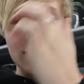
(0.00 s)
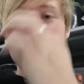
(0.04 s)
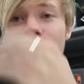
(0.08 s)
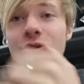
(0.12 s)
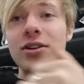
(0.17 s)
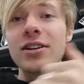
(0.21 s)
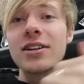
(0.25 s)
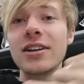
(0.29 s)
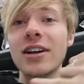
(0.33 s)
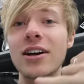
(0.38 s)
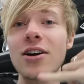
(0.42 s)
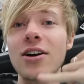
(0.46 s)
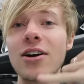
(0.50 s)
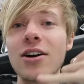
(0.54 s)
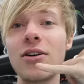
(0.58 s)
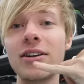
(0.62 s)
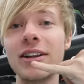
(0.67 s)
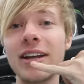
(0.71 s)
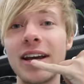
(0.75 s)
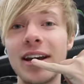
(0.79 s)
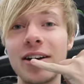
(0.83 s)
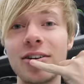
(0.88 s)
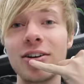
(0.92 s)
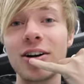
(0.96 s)
you can go on
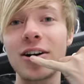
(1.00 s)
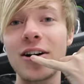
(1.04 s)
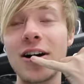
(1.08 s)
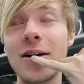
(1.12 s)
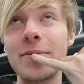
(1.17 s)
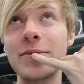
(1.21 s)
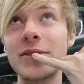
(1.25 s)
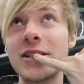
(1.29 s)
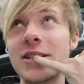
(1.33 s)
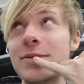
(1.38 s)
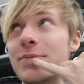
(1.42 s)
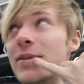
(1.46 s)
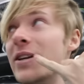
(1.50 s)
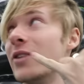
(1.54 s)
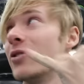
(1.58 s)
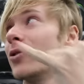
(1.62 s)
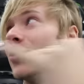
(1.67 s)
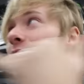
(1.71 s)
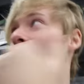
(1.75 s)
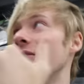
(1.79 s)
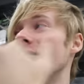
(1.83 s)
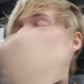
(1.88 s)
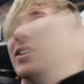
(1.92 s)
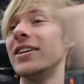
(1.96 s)
the intercom and speak
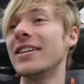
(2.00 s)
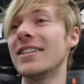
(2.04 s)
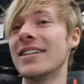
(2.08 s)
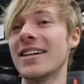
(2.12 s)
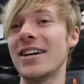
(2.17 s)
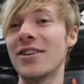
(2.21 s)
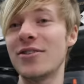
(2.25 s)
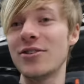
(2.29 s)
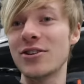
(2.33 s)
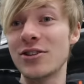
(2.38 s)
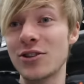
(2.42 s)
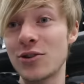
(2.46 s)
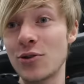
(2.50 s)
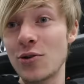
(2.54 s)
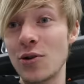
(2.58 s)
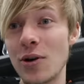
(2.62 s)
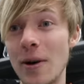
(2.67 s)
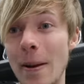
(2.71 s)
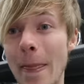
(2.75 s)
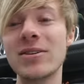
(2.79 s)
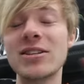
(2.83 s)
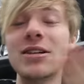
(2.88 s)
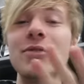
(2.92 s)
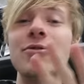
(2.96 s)
throughout the entire store.
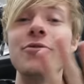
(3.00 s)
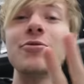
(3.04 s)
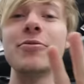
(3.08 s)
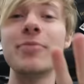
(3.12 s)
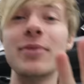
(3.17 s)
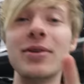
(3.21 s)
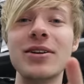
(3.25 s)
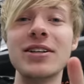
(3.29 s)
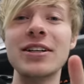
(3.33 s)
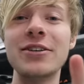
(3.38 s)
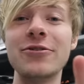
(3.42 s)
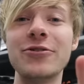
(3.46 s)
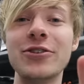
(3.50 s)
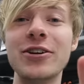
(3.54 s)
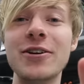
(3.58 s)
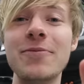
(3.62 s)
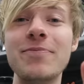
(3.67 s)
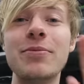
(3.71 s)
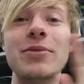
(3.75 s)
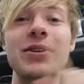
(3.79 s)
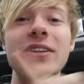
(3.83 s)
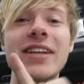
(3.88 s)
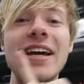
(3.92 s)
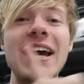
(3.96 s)
Some of them are
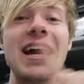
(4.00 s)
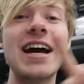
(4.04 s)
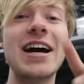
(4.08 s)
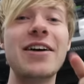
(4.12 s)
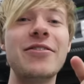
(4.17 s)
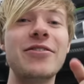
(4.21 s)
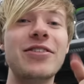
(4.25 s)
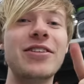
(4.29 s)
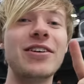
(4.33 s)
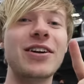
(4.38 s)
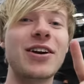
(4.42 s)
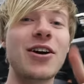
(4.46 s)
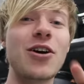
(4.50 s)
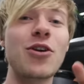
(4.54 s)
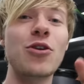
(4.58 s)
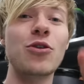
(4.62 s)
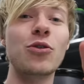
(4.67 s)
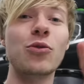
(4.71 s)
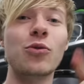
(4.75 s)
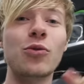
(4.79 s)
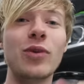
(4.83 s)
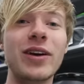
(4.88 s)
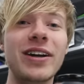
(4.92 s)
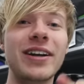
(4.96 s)
different, but they have the
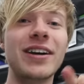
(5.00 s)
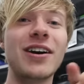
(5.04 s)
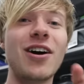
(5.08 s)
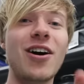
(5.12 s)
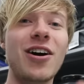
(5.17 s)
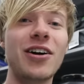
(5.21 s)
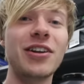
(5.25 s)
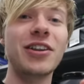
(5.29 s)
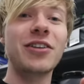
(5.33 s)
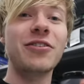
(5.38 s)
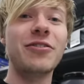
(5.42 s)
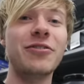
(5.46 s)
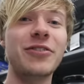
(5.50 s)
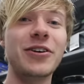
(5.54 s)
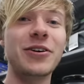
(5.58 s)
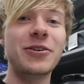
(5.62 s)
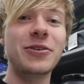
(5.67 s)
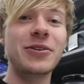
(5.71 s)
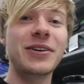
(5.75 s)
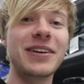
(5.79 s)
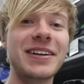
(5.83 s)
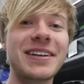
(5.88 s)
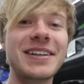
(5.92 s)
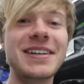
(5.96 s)
code written on the
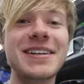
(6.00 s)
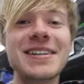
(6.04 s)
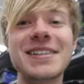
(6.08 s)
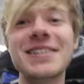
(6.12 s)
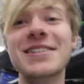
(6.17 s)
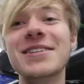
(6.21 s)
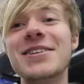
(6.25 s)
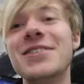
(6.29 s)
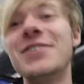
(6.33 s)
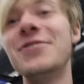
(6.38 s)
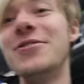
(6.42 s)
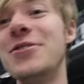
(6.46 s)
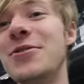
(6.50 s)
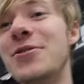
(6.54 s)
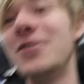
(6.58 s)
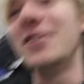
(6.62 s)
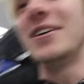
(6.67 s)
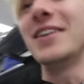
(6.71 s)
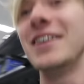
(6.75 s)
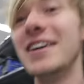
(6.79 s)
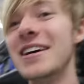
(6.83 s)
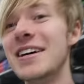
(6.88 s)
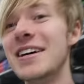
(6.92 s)
phone. So if you wanna